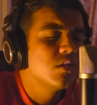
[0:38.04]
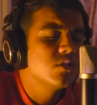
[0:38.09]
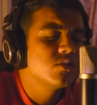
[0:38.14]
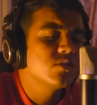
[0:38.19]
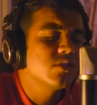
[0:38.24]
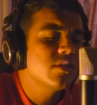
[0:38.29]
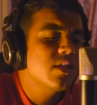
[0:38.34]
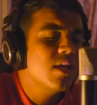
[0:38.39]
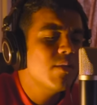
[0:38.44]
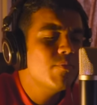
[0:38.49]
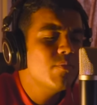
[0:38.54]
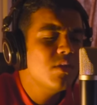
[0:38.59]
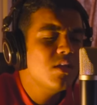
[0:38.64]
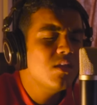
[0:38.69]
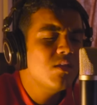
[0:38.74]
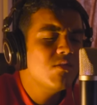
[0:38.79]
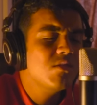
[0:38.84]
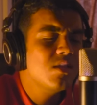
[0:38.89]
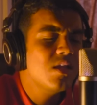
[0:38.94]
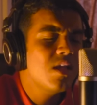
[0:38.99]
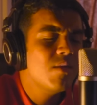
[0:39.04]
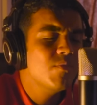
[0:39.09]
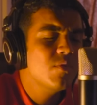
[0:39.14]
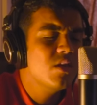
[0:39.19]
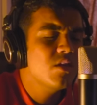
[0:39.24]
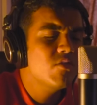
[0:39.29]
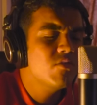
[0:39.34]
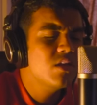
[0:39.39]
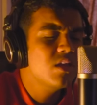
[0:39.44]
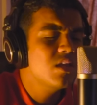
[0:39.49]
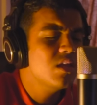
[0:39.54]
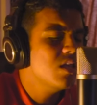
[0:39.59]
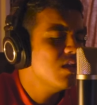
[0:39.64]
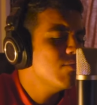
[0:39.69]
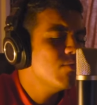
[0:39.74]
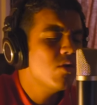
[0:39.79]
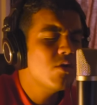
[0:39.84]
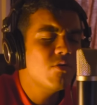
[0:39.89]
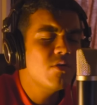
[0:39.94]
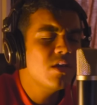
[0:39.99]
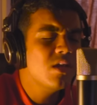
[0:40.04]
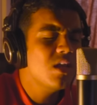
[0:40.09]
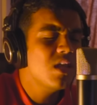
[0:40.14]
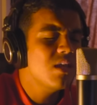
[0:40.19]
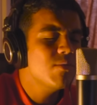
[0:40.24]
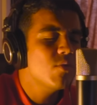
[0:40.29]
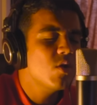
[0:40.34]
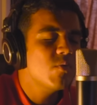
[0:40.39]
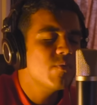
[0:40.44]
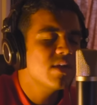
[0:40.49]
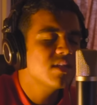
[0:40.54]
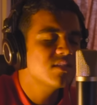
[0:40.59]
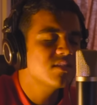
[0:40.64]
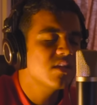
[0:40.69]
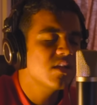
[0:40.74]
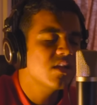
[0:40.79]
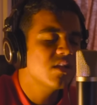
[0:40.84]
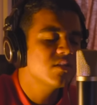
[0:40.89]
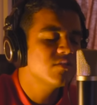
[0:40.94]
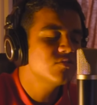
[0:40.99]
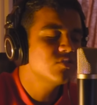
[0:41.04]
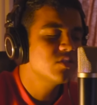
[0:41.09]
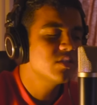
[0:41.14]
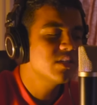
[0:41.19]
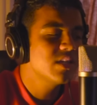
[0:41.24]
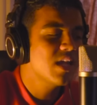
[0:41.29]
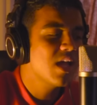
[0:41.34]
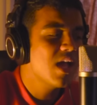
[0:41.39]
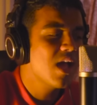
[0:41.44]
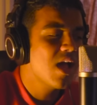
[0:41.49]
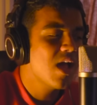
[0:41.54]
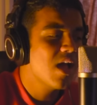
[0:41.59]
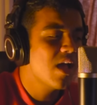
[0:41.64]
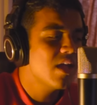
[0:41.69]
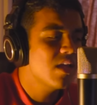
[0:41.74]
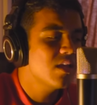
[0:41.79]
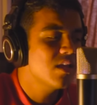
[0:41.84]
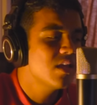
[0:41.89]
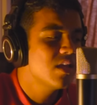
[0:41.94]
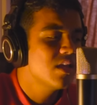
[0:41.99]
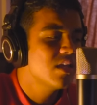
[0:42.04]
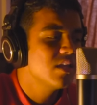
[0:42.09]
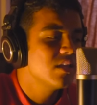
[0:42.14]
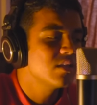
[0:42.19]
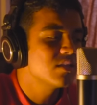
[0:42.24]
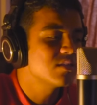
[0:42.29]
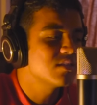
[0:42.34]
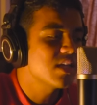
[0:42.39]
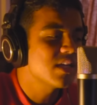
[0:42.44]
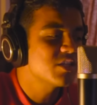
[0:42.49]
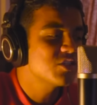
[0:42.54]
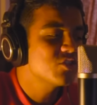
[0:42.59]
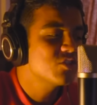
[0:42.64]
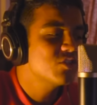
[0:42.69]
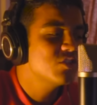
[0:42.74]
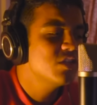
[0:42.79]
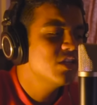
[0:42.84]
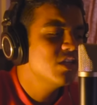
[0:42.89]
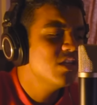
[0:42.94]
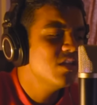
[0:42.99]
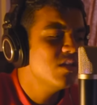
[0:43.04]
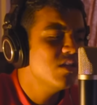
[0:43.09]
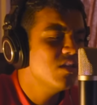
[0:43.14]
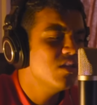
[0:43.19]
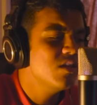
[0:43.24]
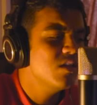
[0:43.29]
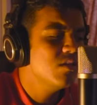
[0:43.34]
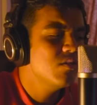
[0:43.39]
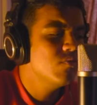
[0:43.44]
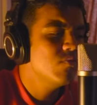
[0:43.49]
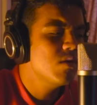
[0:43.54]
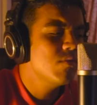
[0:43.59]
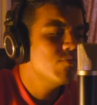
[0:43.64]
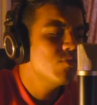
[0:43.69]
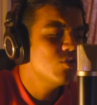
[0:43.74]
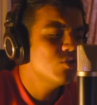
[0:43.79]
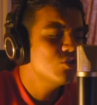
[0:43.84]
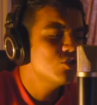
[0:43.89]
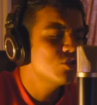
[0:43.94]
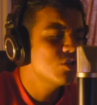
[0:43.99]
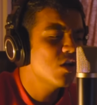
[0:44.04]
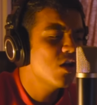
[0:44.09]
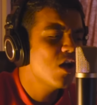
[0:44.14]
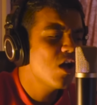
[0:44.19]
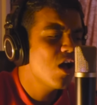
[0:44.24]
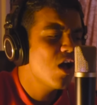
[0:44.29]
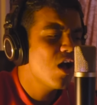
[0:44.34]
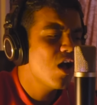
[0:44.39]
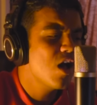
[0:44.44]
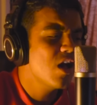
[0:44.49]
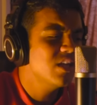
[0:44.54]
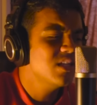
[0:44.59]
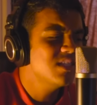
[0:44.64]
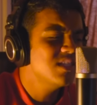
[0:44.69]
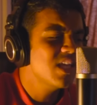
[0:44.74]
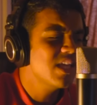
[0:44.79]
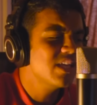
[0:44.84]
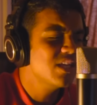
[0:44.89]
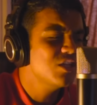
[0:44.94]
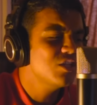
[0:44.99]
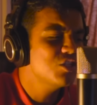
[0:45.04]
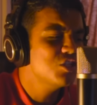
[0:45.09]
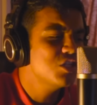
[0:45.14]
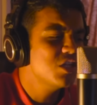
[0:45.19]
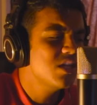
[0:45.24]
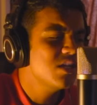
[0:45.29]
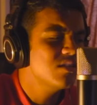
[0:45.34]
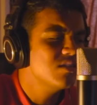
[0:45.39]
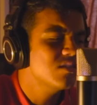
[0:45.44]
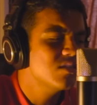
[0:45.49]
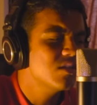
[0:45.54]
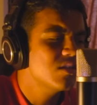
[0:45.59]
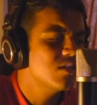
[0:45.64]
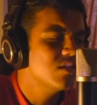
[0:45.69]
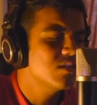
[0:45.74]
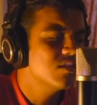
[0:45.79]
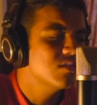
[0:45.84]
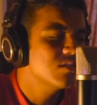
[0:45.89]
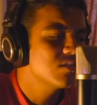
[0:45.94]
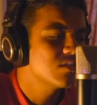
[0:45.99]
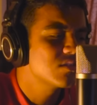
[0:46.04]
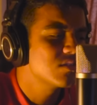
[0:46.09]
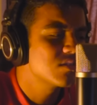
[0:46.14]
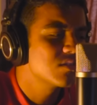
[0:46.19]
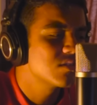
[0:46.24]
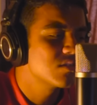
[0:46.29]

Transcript: So let me redeem myself tonight. Cause I just need one more shot at second chances.